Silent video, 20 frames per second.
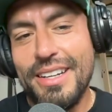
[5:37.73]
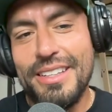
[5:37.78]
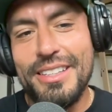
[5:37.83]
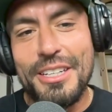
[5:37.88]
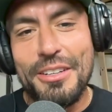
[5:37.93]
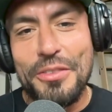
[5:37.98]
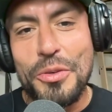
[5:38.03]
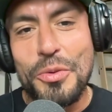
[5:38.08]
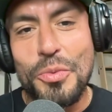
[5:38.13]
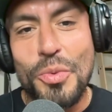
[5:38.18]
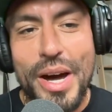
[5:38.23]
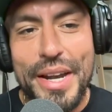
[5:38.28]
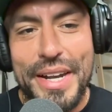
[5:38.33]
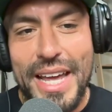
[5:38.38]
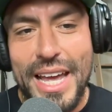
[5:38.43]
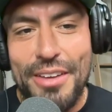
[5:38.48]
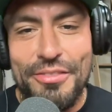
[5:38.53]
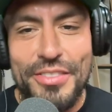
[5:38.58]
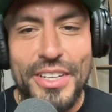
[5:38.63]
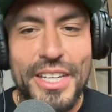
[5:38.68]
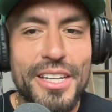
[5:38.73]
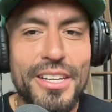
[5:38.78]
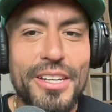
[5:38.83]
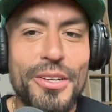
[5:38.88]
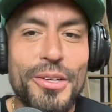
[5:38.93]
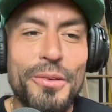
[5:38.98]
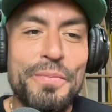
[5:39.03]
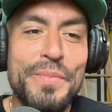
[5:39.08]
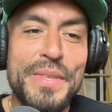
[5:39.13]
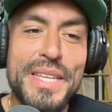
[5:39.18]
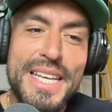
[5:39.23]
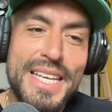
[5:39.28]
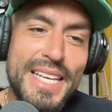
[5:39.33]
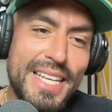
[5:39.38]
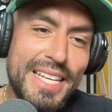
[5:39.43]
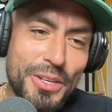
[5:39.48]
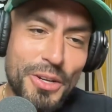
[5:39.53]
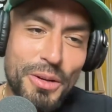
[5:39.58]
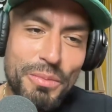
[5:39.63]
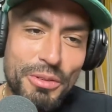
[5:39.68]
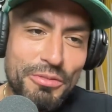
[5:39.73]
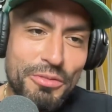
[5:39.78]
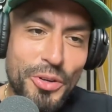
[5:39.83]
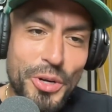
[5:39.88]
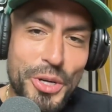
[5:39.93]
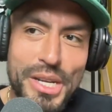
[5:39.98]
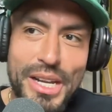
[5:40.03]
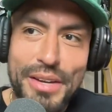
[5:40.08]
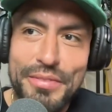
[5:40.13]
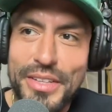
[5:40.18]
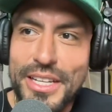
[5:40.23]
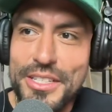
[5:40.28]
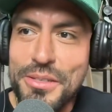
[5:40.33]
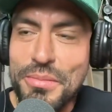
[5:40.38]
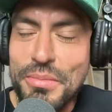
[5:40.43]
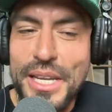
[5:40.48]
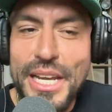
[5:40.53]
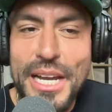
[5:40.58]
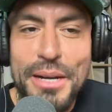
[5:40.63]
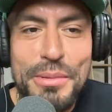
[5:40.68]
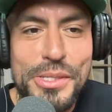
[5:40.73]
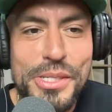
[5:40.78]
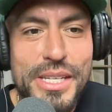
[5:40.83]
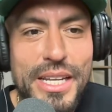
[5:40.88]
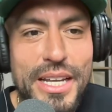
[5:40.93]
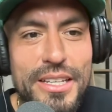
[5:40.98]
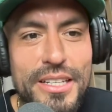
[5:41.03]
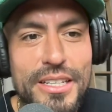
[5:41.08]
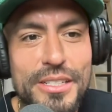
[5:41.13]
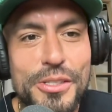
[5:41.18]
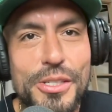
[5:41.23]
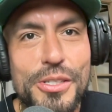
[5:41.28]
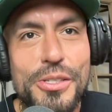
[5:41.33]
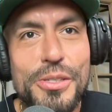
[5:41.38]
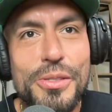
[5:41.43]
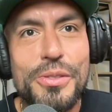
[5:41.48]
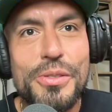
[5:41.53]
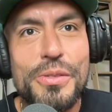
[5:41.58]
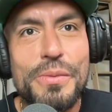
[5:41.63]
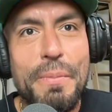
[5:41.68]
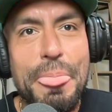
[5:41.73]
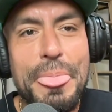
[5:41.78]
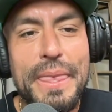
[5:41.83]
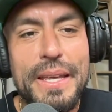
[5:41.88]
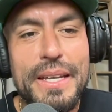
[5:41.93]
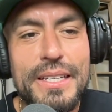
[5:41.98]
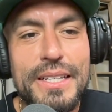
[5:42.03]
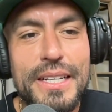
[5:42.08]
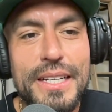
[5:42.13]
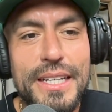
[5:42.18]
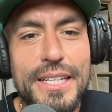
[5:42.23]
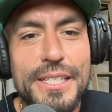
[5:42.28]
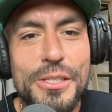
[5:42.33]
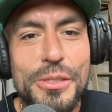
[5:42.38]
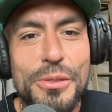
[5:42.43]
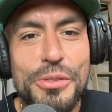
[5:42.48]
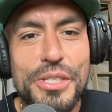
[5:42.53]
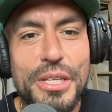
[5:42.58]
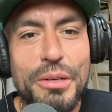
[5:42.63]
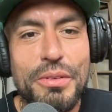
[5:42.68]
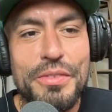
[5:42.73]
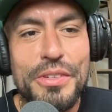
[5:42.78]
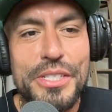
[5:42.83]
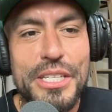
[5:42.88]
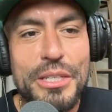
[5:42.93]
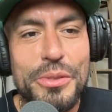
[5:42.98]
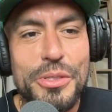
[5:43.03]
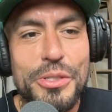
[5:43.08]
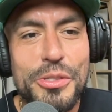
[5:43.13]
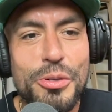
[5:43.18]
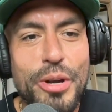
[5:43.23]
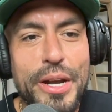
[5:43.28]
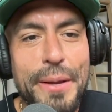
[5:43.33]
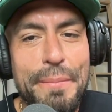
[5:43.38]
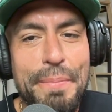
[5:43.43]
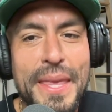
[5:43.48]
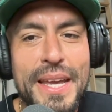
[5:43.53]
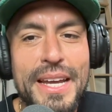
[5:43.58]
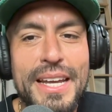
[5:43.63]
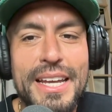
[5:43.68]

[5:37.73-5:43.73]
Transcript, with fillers: And then if you want to have video, you know, before you'd have to get some cameras. Now you can just use uh, tools like Riverside, which is great.